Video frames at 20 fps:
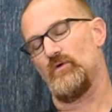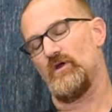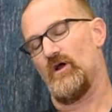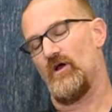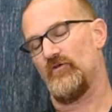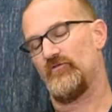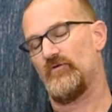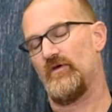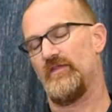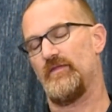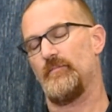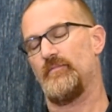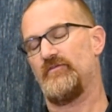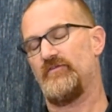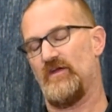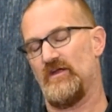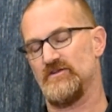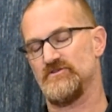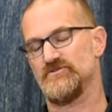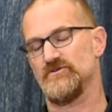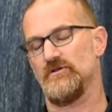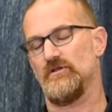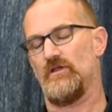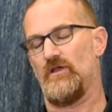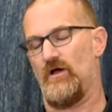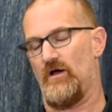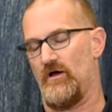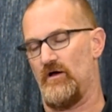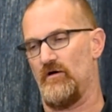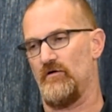We also had the
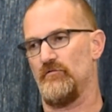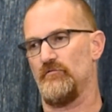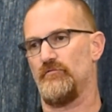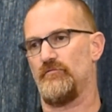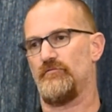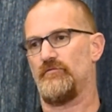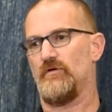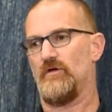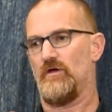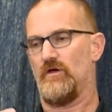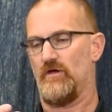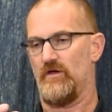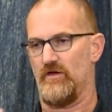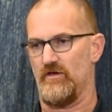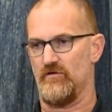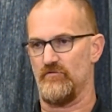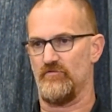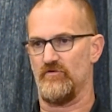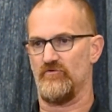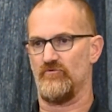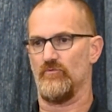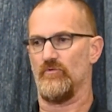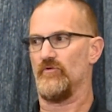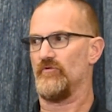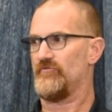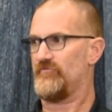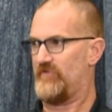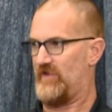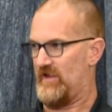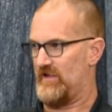potential of
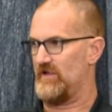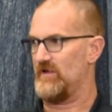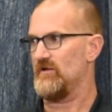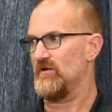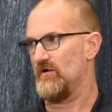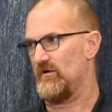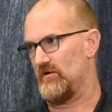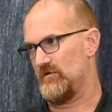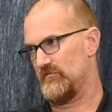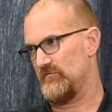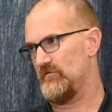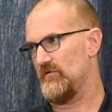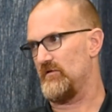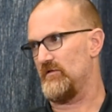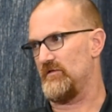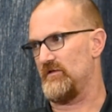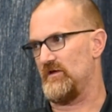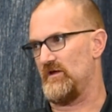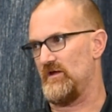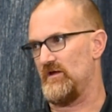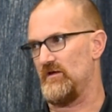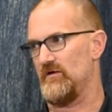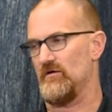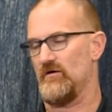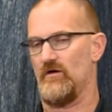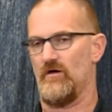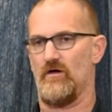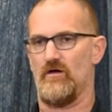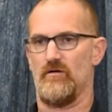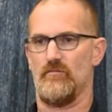individuals taking
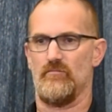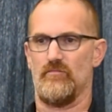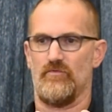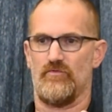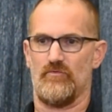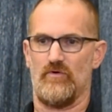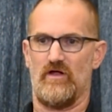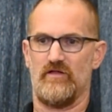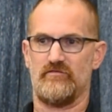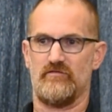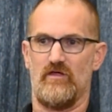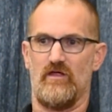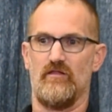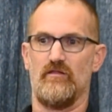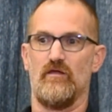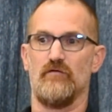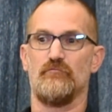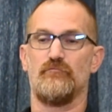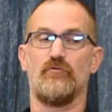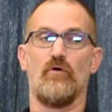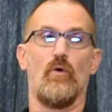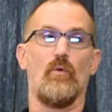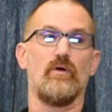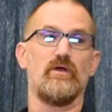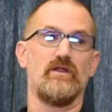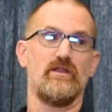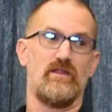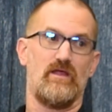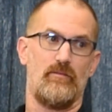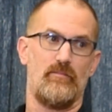the threats and then
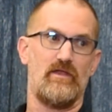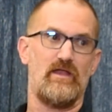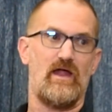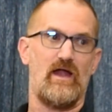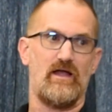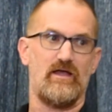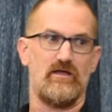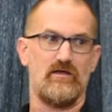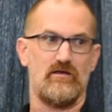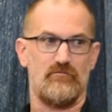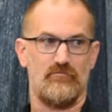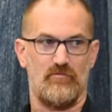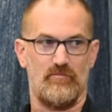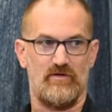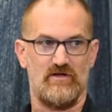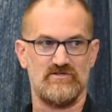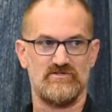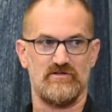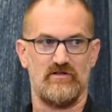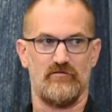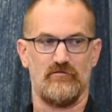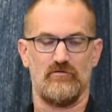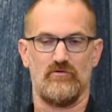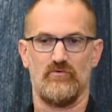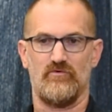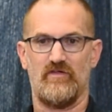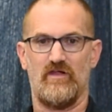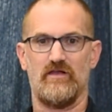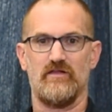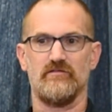forwarding them and adding information, as the
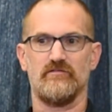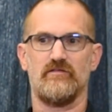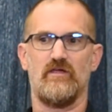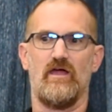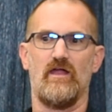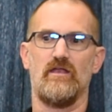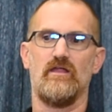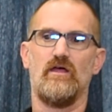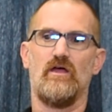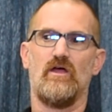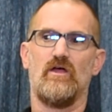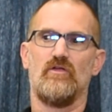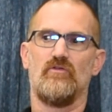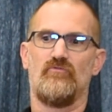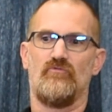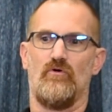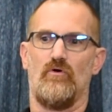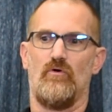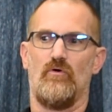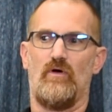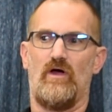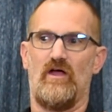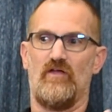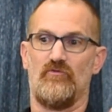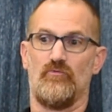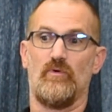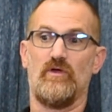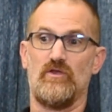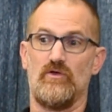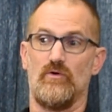lieutenant said. So
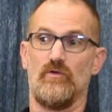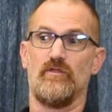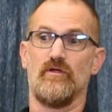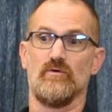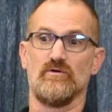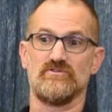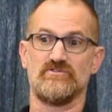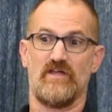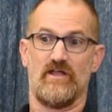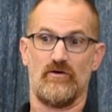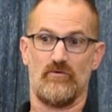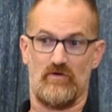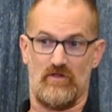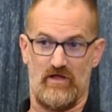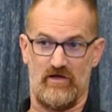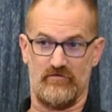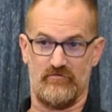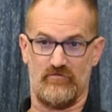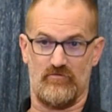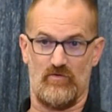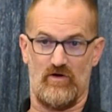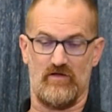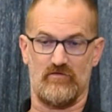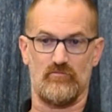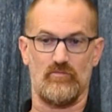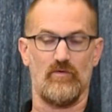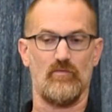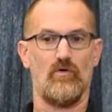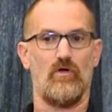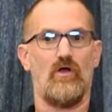as we knew there were generalized
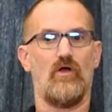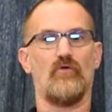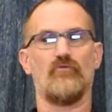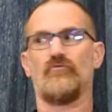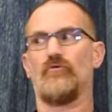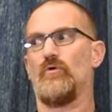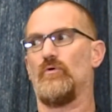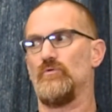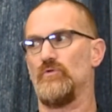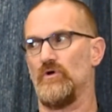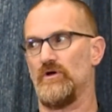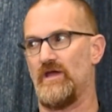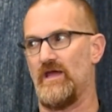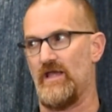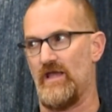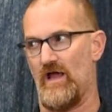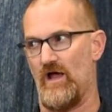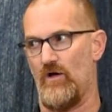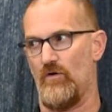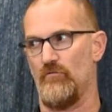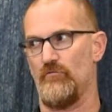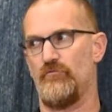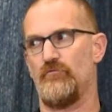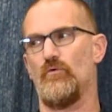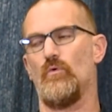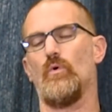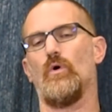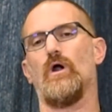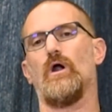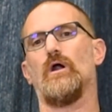threats, we were also looking out
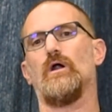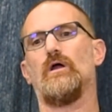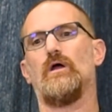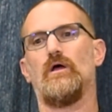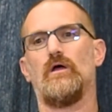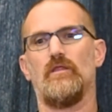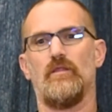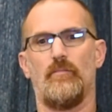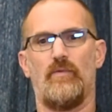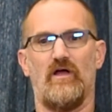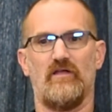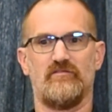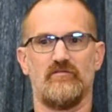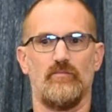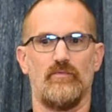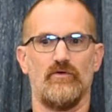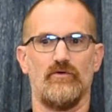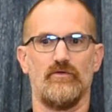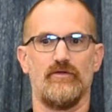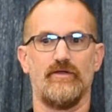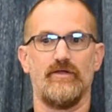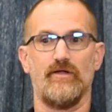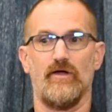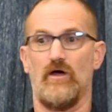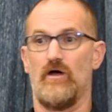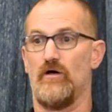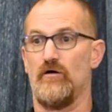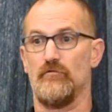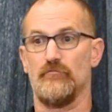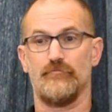for the possibility
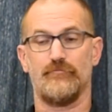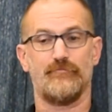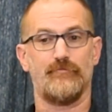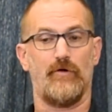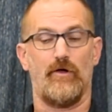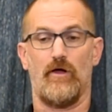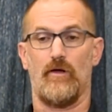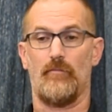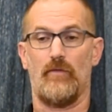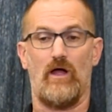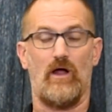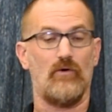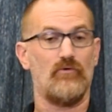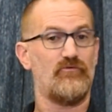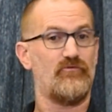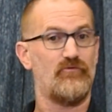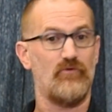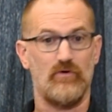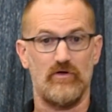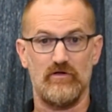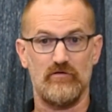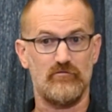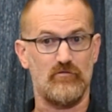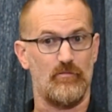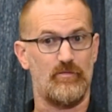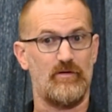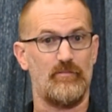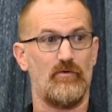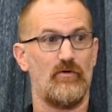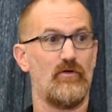of our students
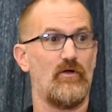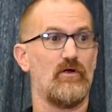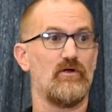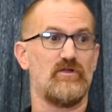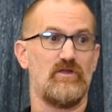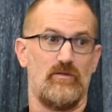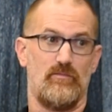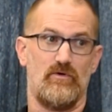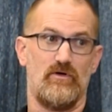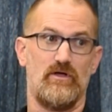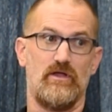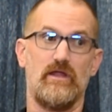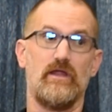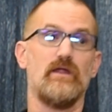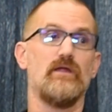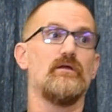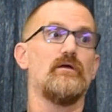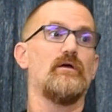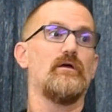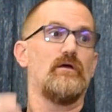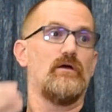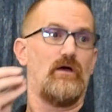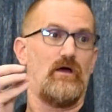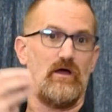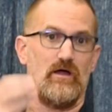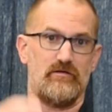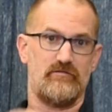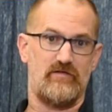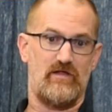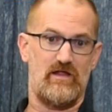or people in our community
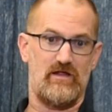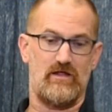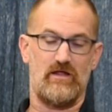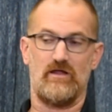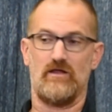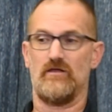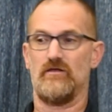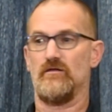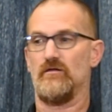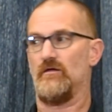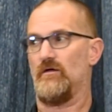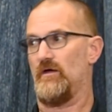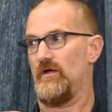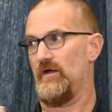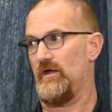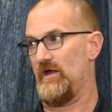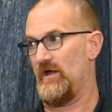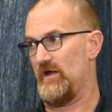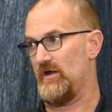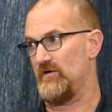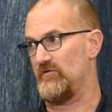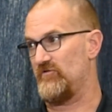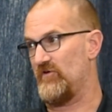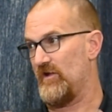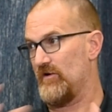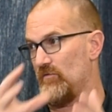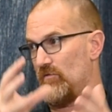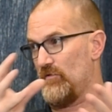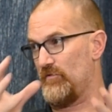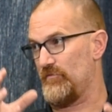taking a
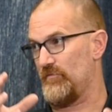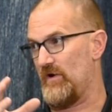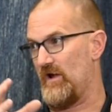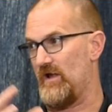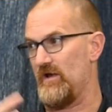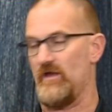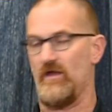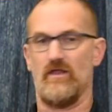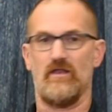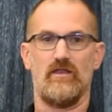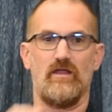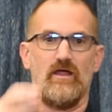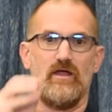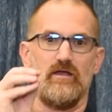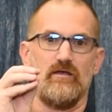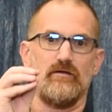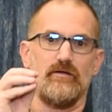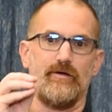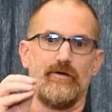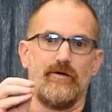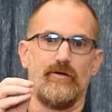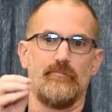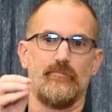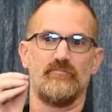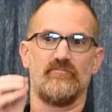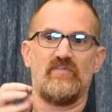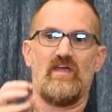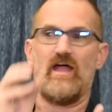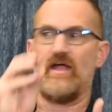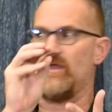general threat and then
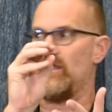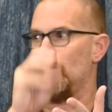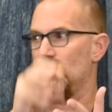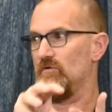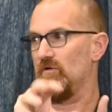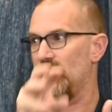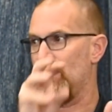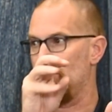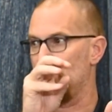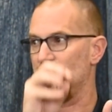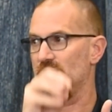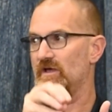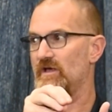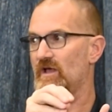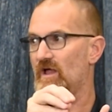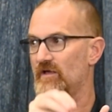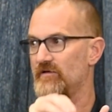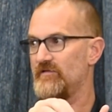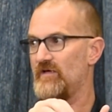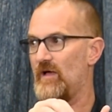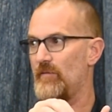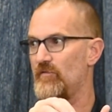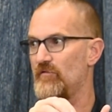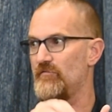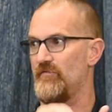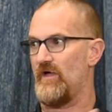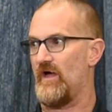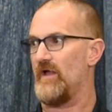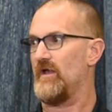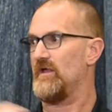tagging or labeling on top
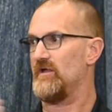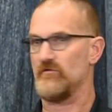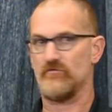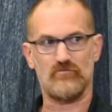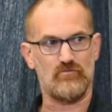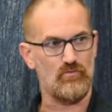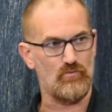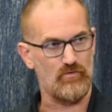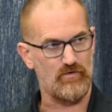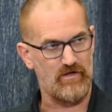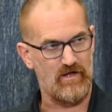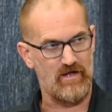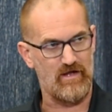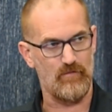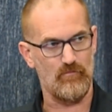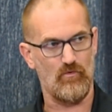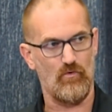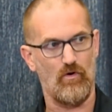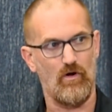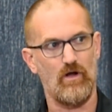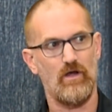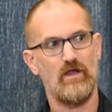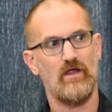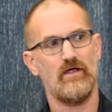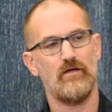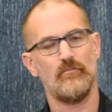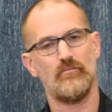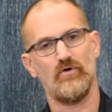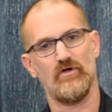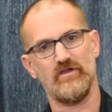of that a school name or
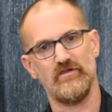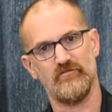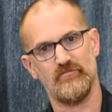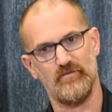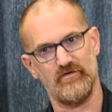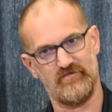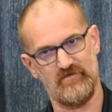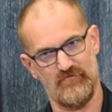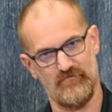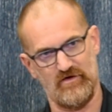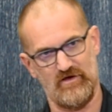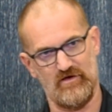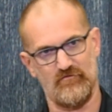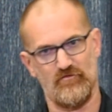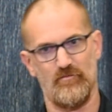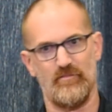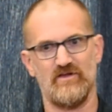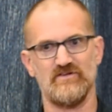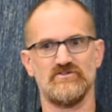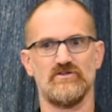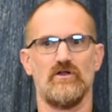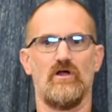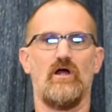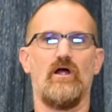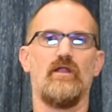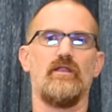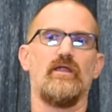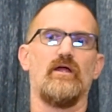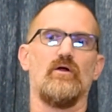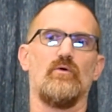putting specific information
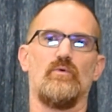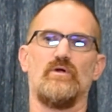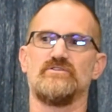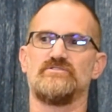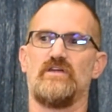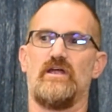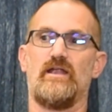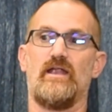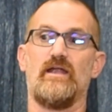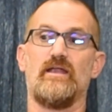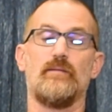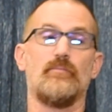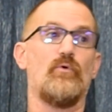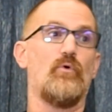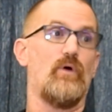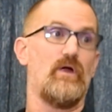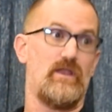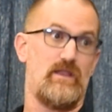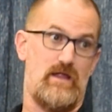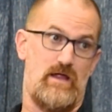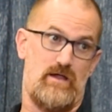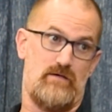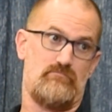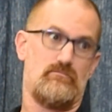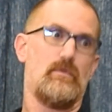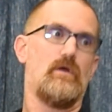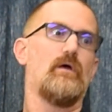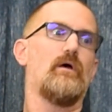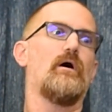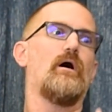on there, which at any point then
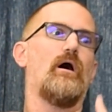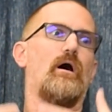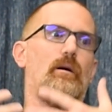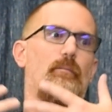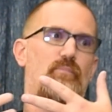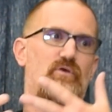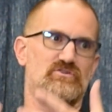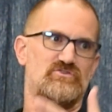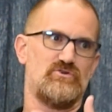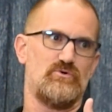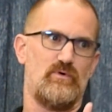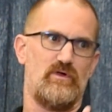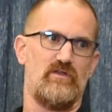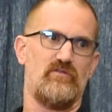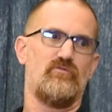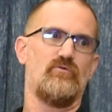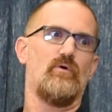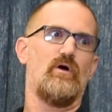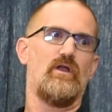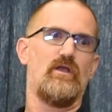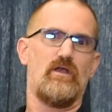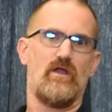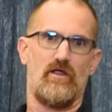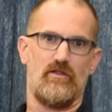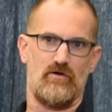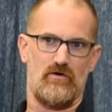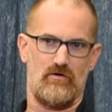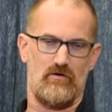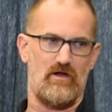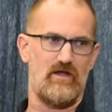puts you into
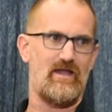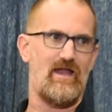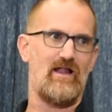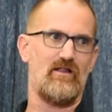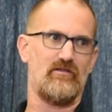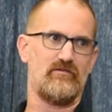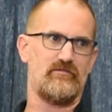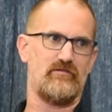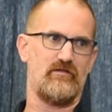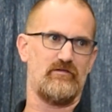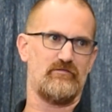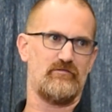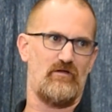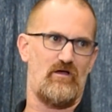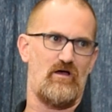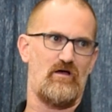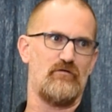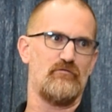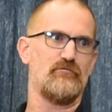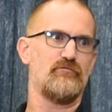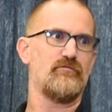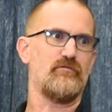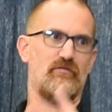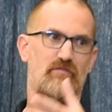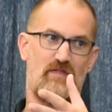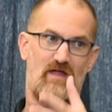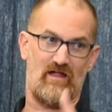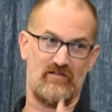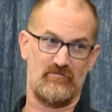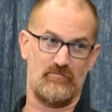another analysis of
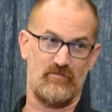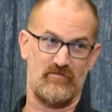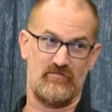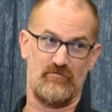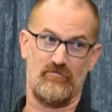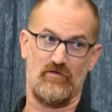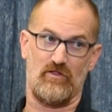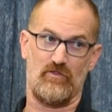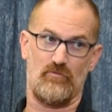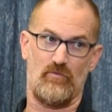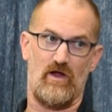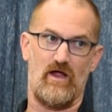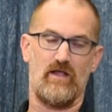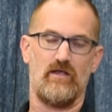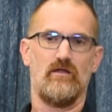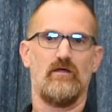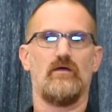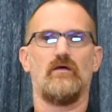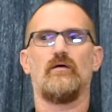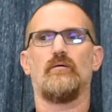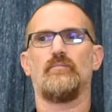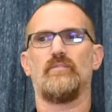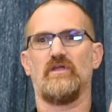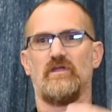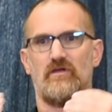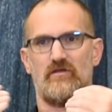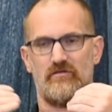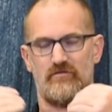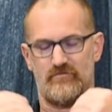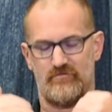that specific threat,
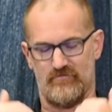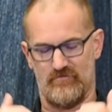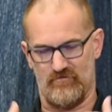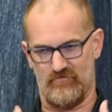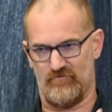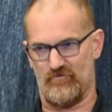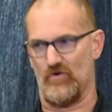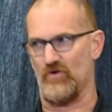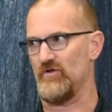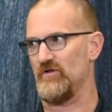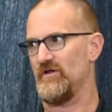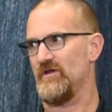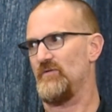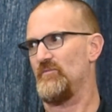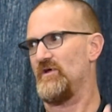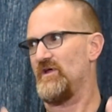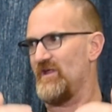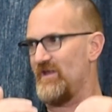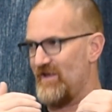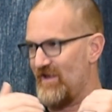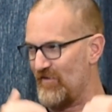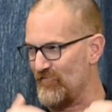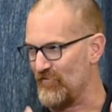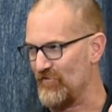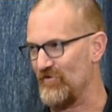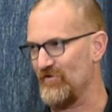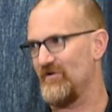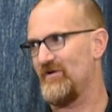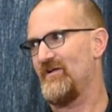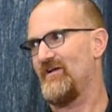because certainly we can
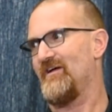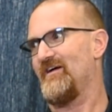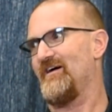never